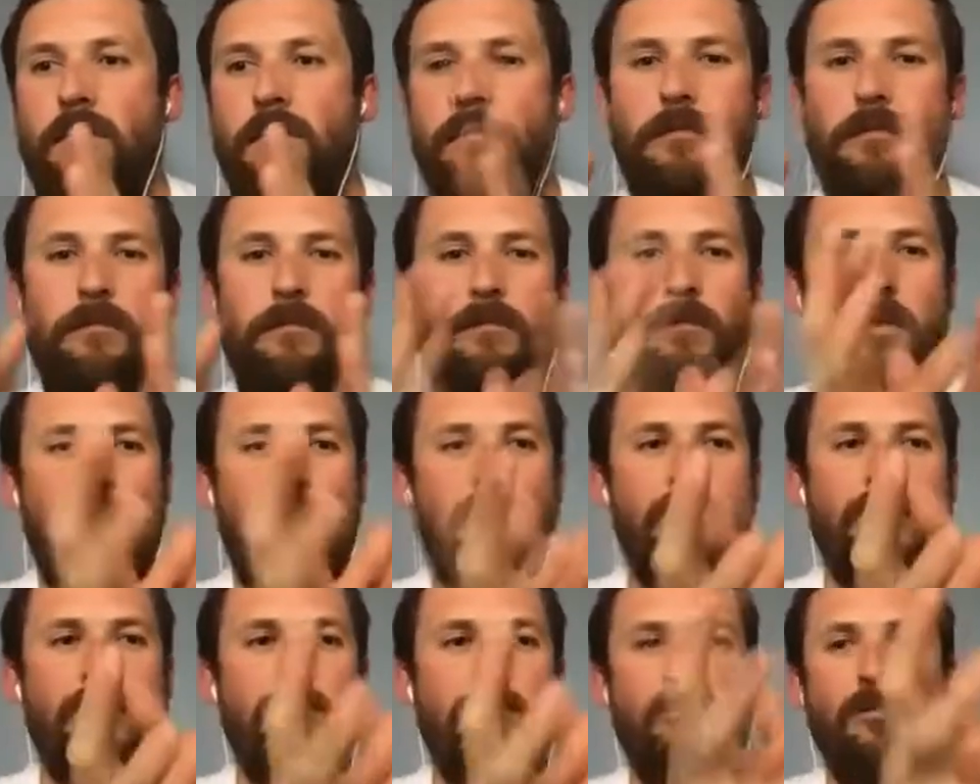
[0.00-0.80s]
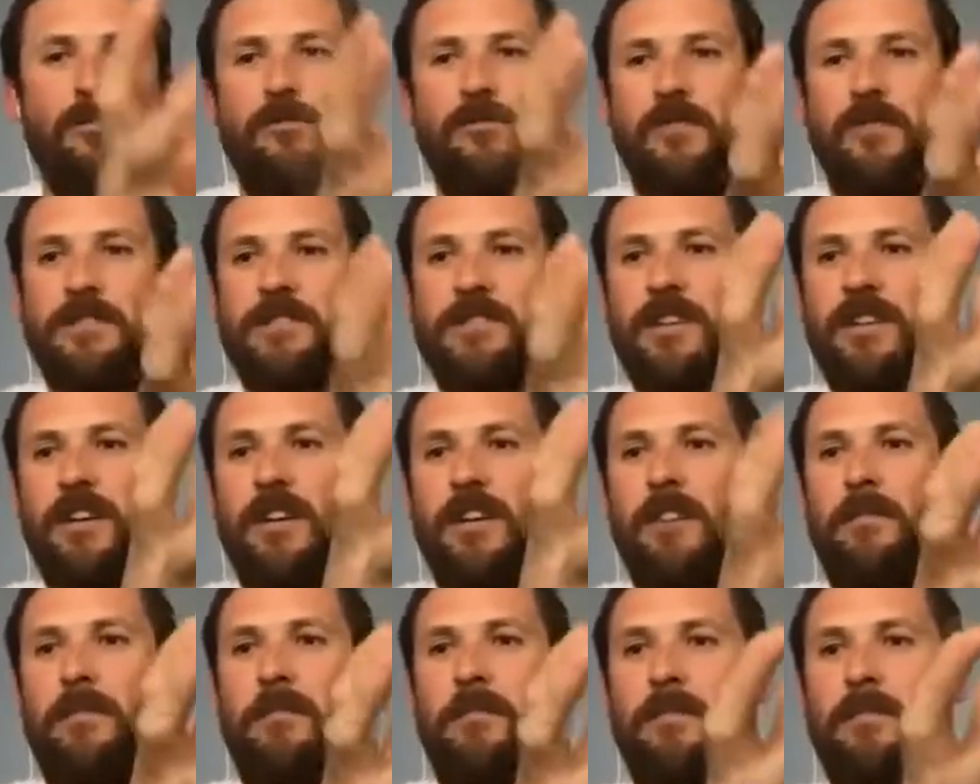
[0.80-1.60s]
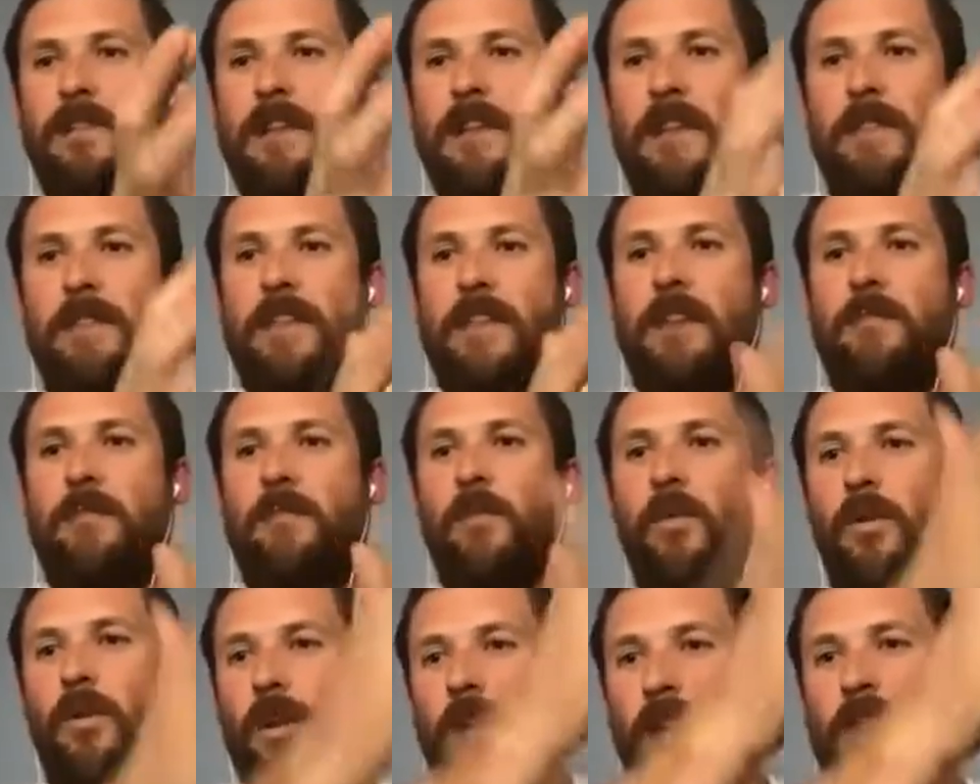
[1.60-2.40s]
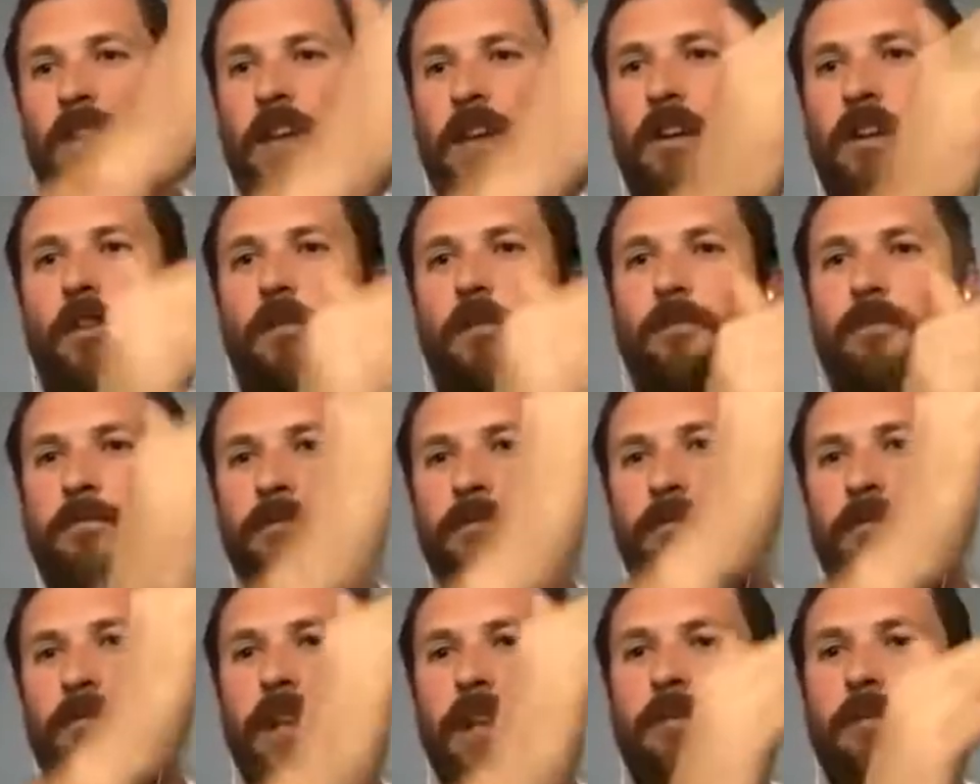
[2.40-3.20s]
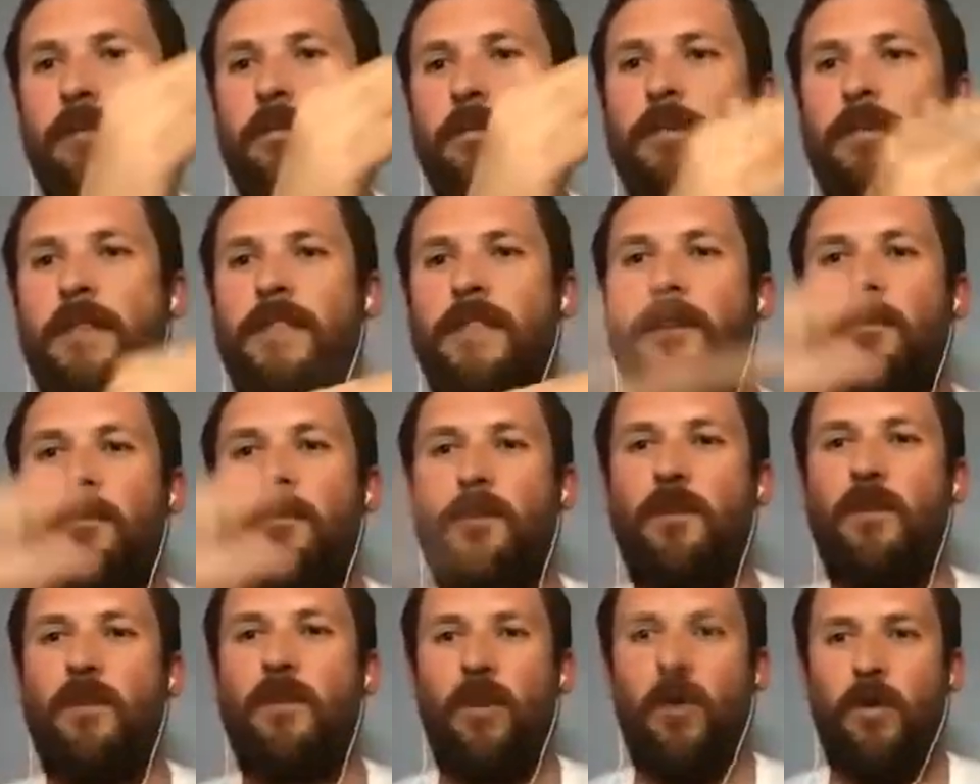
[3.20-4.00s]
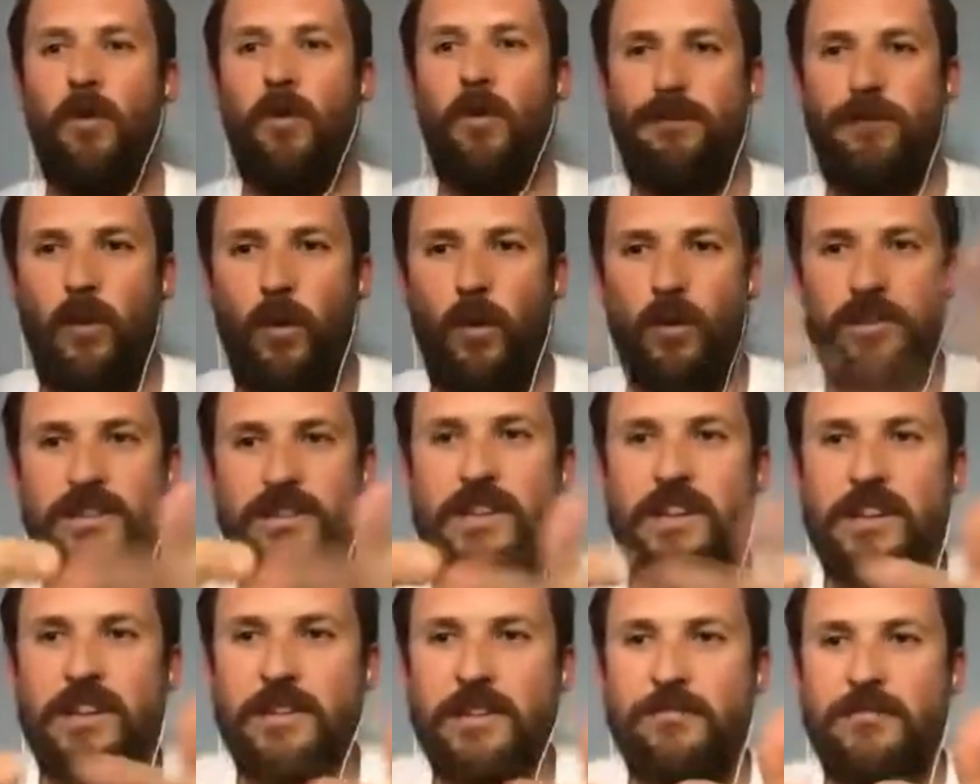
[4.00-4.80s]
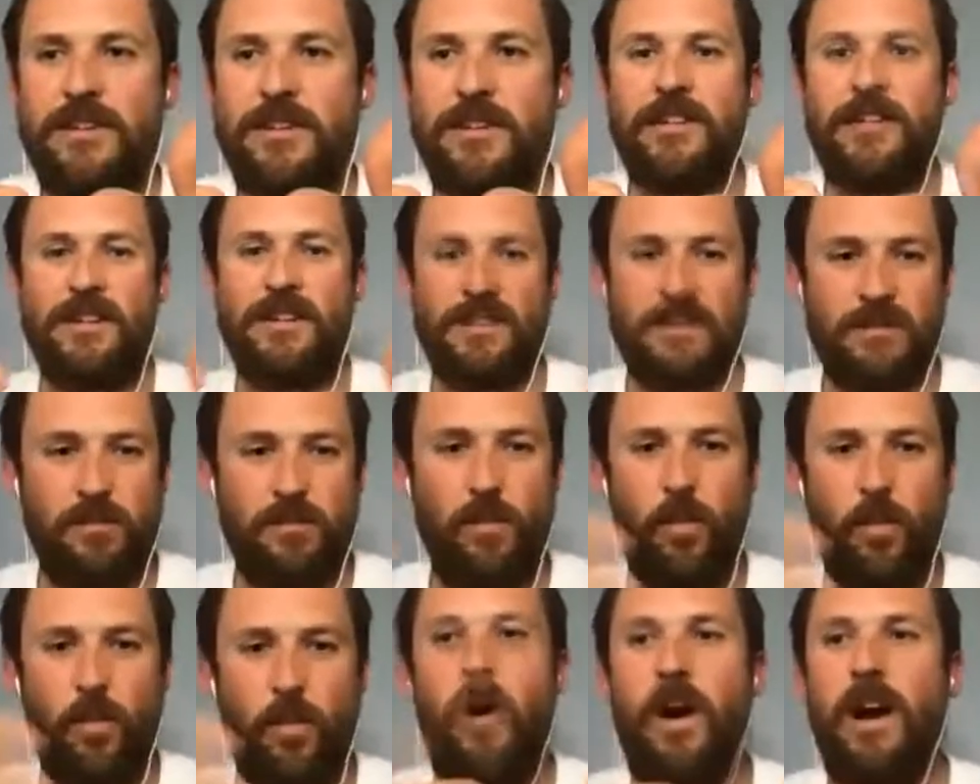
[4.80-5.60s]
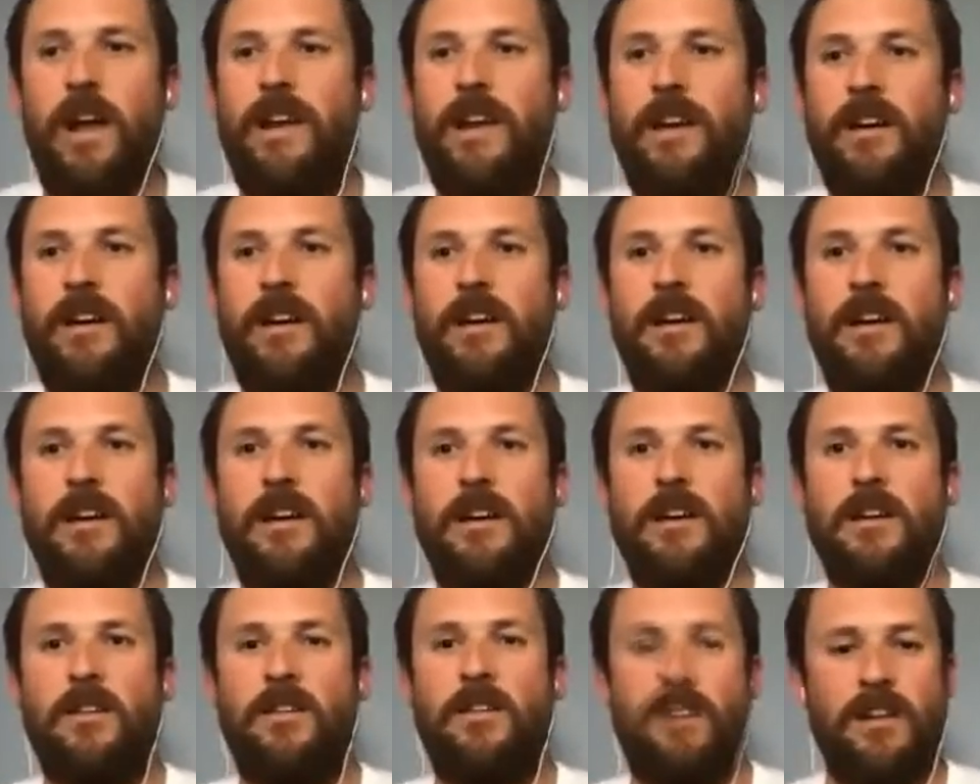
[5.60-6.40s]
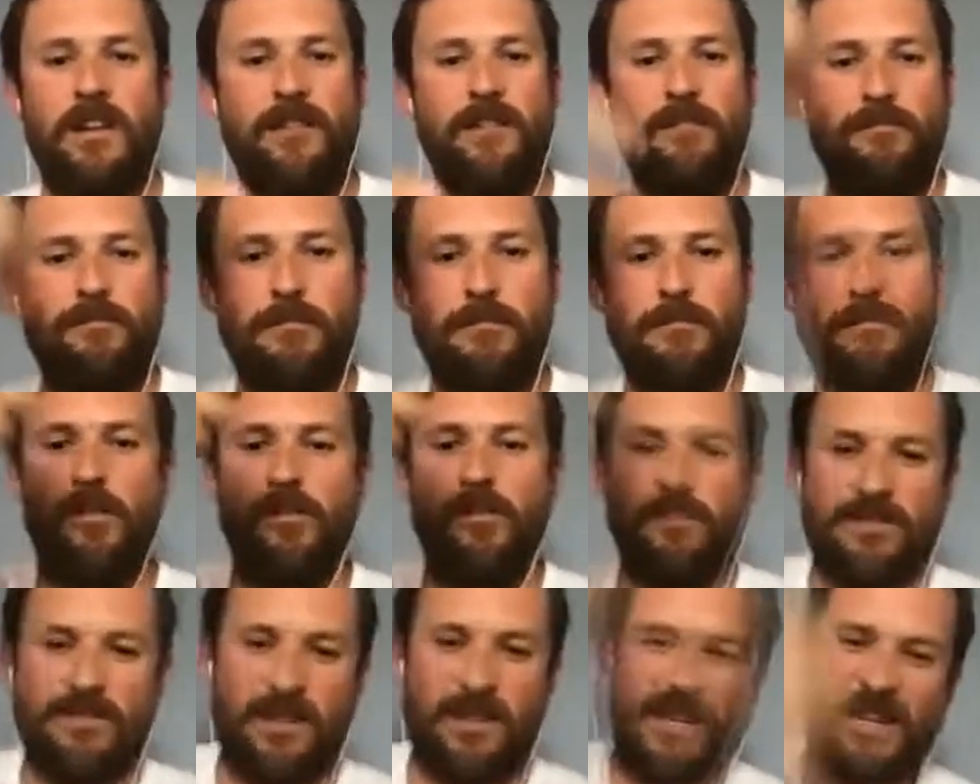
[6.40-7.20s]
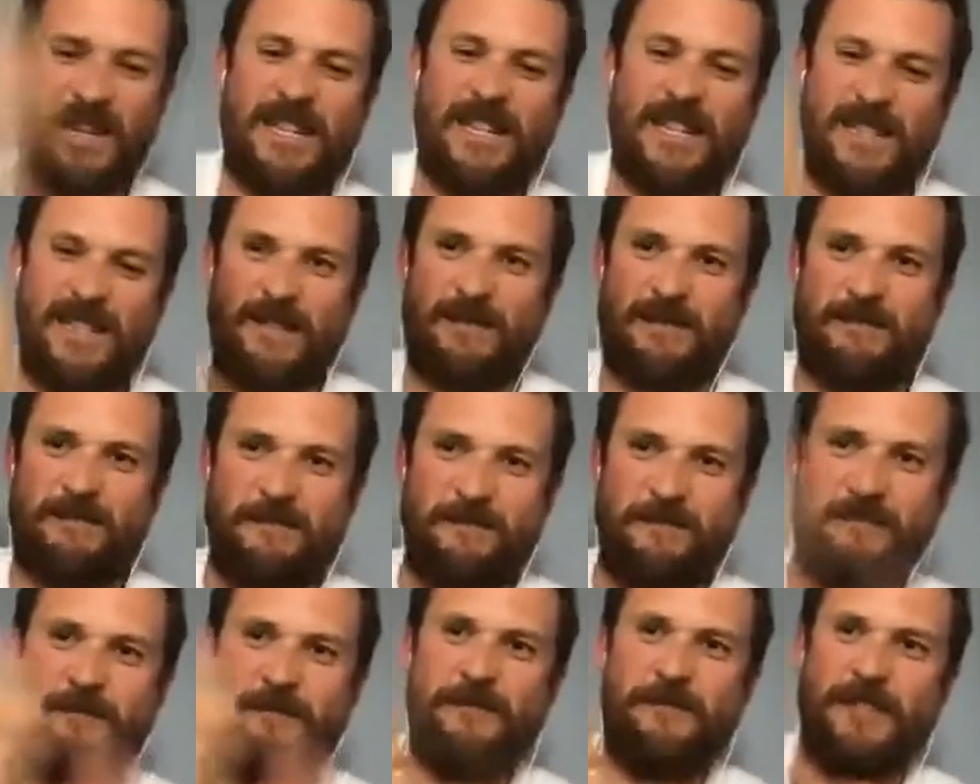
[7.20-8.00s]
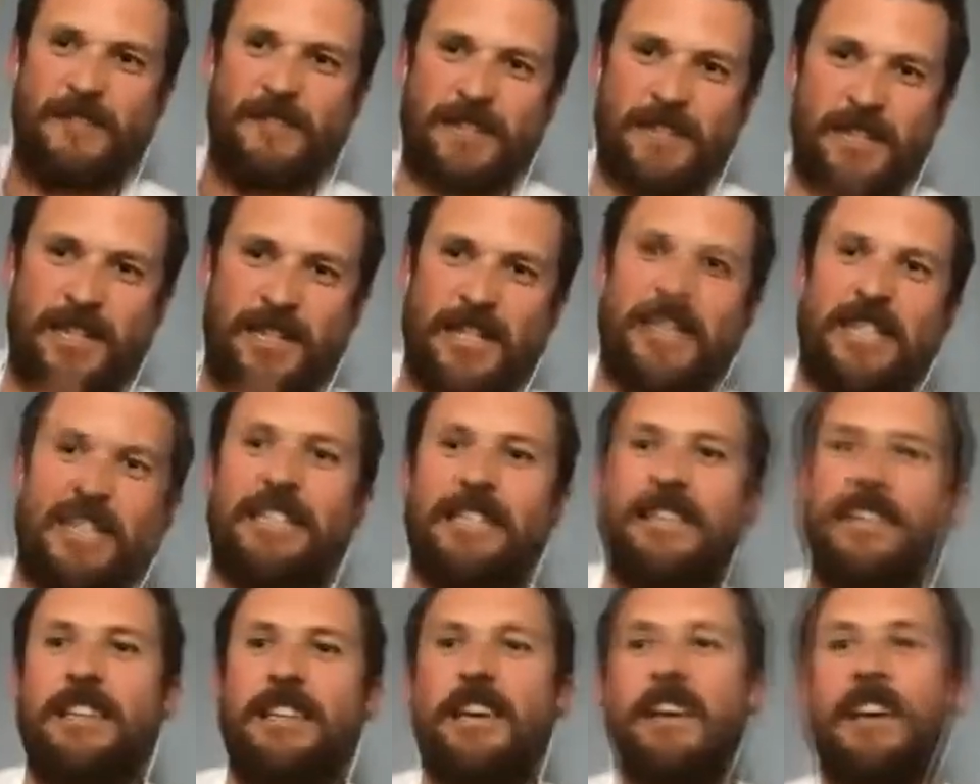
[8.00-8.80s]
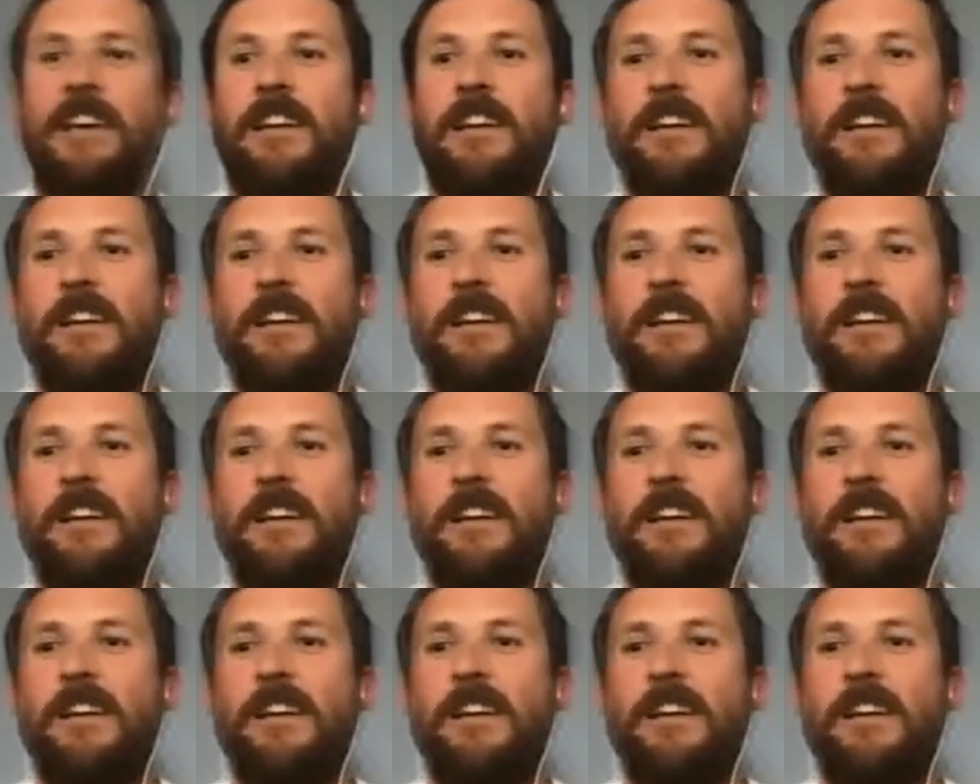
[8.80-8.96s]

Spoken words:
variable that's going to let them work at their optimal level, but then we're all forcing them into this one kind of mold. It's like, get in there.